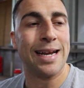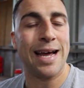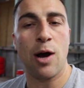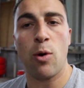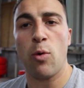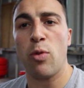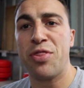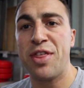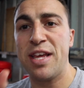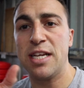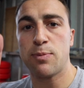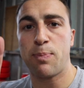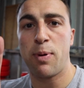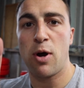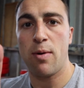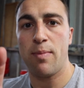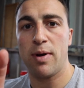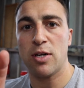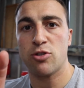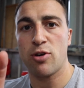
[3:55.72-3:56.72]
now, this
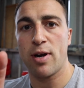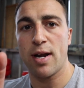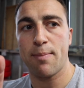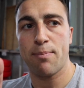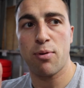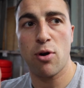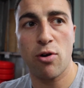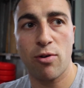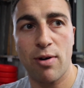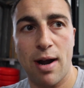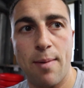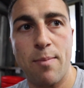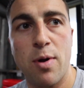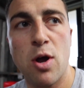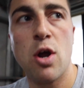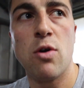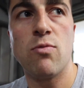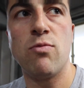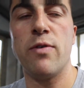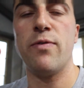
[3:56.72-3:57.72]
part of my training program
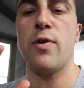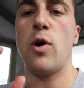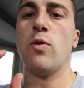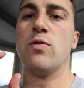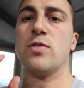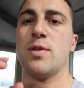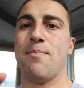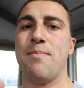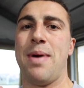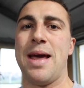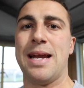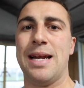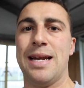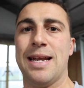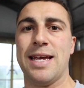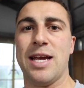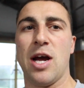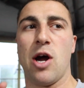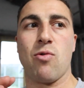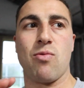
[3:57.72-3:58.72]
revolves
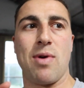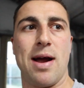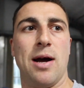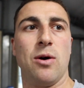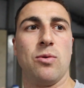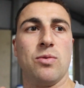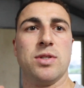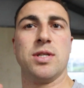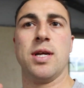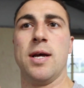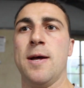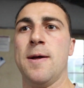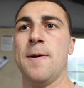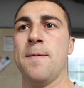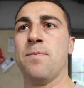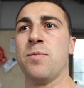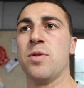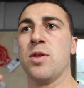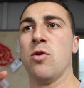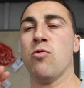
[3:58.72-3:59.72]
mainly around
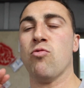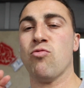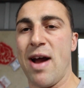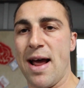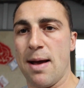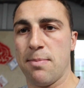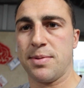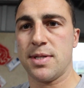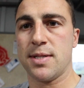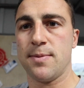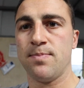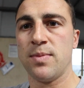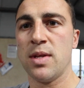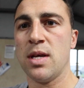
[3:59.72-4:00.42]
reps.